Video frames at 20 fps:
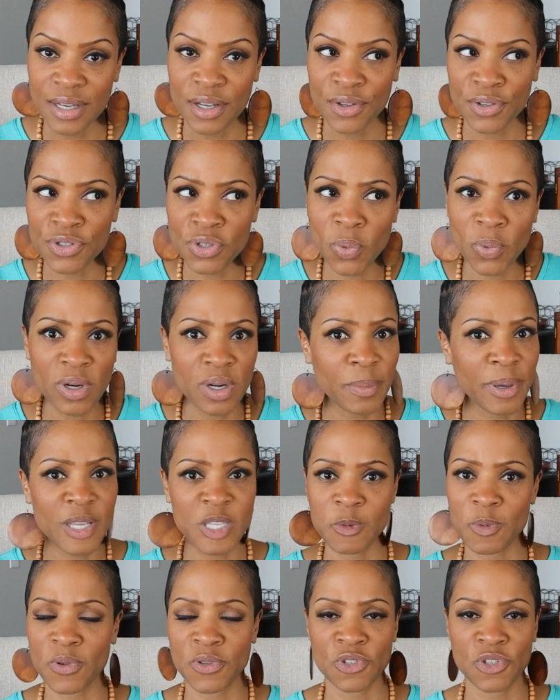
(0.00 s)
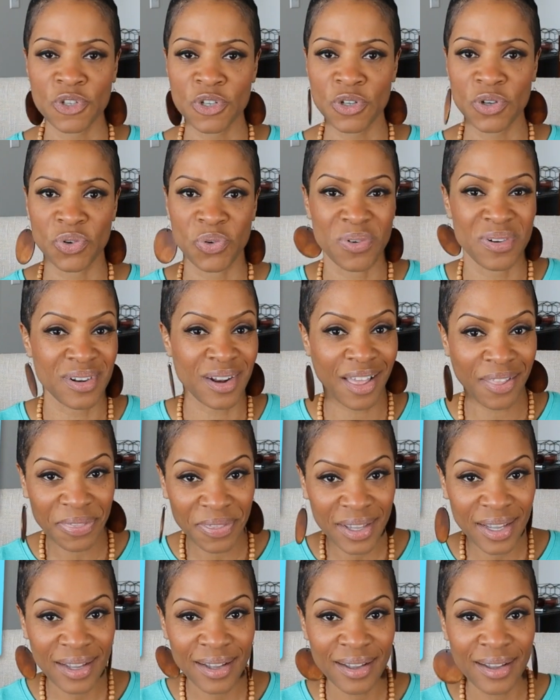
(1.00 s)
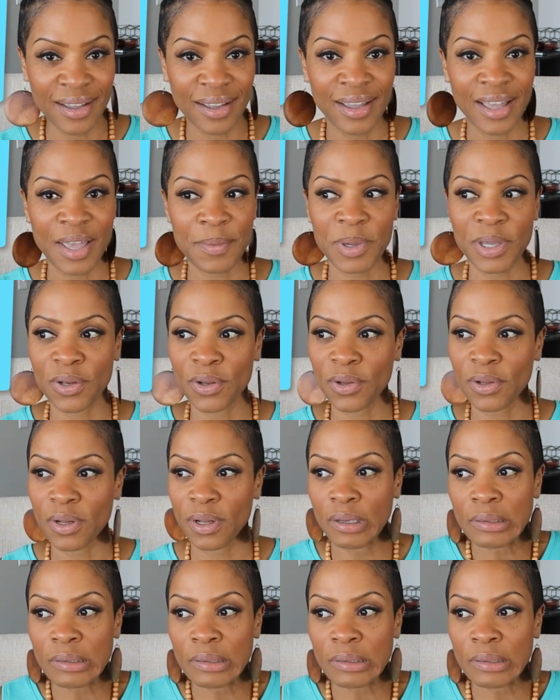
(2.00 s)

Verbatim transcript: So what am I supposed to do? Nothing? I mean,